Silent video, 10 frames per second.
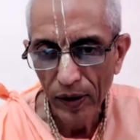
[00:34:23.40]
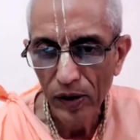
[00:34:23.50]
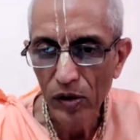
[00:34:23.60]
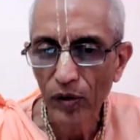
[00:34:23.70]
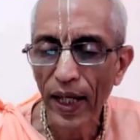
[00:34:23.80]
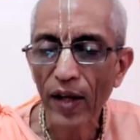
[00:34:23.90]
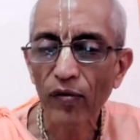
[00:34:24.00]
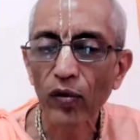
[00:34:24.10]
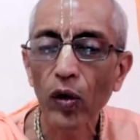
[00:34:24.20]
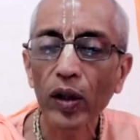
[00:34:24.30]
So
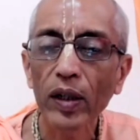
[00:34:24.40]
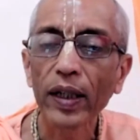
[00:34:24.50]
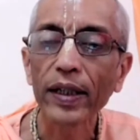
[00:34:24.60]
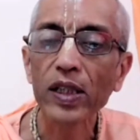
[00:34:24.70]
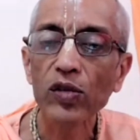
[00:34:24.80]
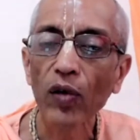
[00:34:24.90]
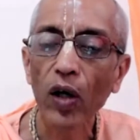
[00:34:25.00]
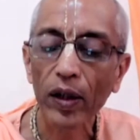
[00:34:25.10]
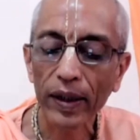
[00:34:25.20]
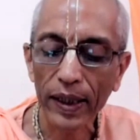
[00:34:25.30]
therefore, it is
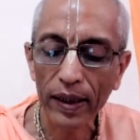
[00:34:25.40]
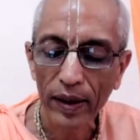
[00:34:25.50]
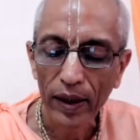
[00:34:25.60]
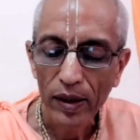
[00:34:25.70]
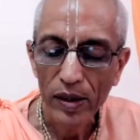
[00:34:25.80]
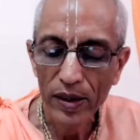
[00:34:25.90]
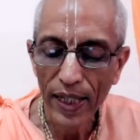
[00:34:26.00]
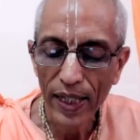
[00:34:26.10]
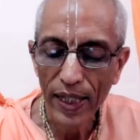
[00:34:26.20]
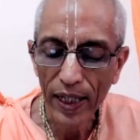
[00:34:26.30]
for the
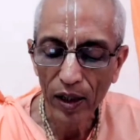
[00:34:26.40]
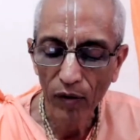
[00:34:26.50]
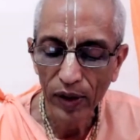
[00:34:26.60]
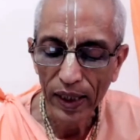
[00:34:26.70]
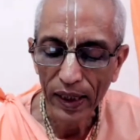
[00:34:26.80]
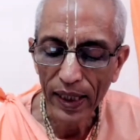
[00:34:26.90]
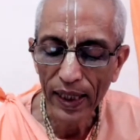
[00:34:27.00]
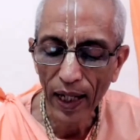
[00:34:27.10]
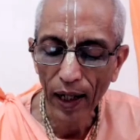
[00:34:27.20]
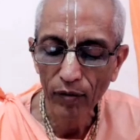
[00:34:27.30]
sake of the
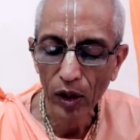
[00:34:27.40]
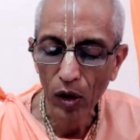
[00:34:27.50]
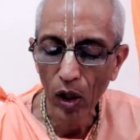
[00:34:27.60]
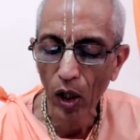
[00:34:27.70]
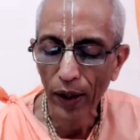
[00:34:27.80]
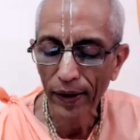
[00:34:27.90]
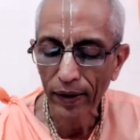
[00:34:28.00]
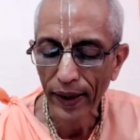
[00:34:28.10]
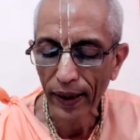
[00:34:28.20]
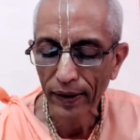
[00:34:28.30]
Leela of the Lord
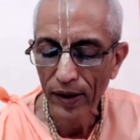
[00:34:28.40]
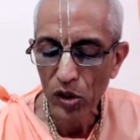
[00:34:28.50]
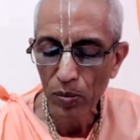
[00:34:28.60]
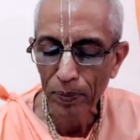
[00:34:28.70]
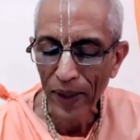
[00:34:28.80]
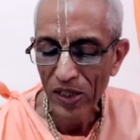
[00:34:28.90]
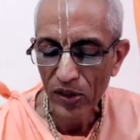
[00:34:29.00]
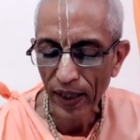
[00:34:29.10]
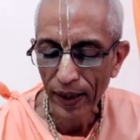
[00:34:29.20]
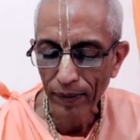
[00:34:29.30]
that this
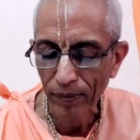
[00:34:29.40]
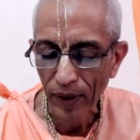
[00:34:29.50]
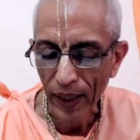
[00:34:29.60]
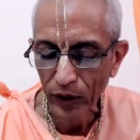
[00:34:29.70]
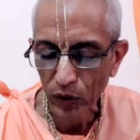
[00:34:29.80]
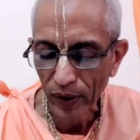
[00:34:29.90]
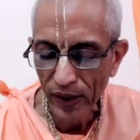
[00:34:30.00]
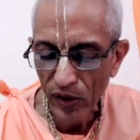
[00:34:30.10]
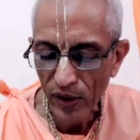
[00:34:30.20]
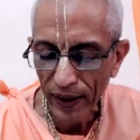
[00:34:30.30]
pastime
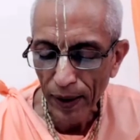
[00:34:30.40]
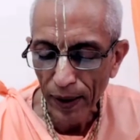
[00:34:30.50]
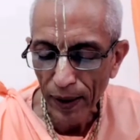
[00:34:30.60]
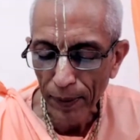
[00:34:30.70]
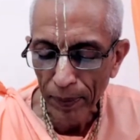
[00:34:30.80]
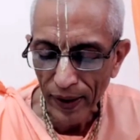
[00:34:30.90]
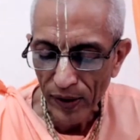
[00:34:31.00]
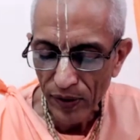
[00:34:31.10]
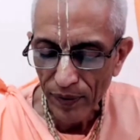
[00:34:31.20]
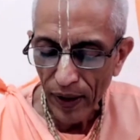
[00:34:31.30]
actually is taking
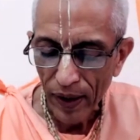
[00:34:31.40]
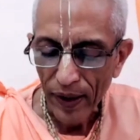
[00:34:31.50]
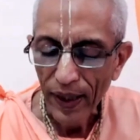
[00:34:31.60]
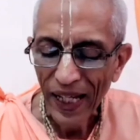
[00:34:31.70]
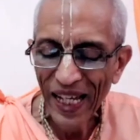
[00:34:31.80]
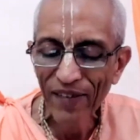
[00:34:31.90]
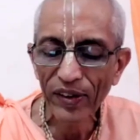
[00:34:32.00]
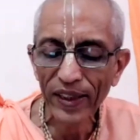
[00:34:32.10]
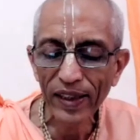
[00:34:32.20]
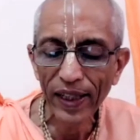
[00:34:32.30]
place.
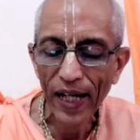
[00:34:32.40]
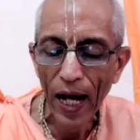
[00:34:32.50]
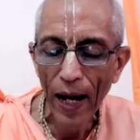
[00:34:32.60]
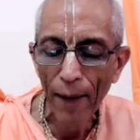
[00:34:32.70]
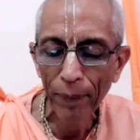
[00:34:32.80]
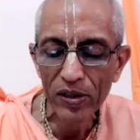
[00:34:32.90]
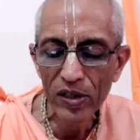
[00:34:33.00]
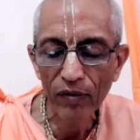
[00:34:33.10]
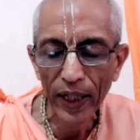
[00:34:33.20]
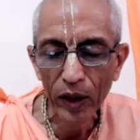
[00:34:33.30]
Everything that happens in
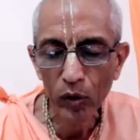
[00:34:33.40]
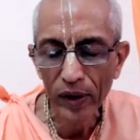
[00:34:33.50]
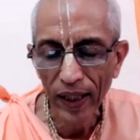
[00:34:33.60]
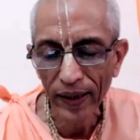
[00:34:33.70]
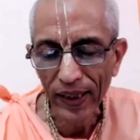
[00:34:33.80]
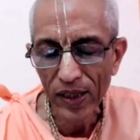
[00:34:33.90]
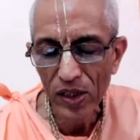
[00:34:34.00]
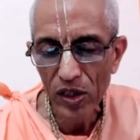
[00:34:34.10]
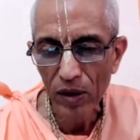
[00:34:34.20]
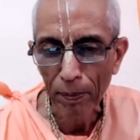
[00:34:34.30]
Vaikuntha
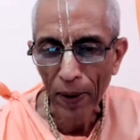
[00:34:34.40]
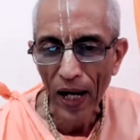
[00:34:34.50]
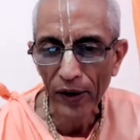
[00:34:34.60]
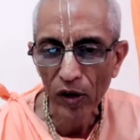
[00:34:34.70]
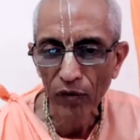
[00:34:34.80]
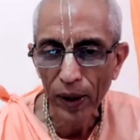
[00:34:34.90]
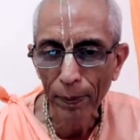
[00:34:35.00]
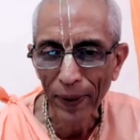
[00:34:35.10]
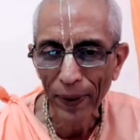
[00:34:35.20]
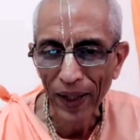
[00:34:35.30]
is part of the
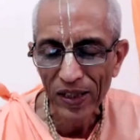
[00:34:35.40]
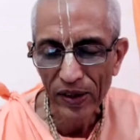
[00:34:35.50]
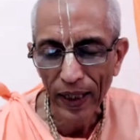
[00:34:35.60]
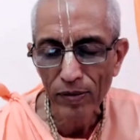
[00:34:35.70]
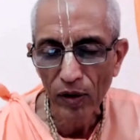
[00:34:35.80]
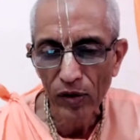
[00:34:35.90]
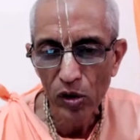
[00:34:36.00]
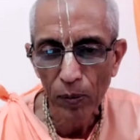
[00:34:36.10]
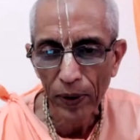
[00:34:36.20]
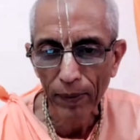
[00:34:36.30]
pastimes of the
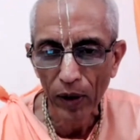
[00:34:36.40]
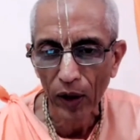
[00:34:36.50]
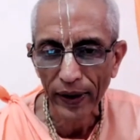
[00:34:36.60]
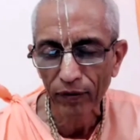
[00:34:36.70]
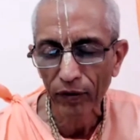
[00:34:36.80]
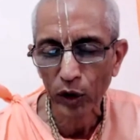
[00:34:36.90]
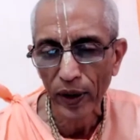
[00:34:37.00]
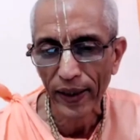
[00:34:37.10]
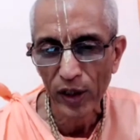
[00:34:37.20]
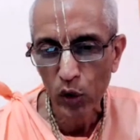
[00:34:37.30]
Supreme Lord, that we should
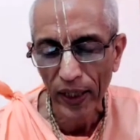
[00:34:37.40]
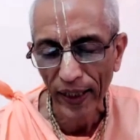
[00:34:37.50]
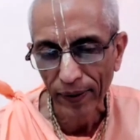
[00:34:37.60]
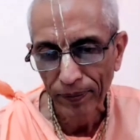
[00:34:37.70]
understand.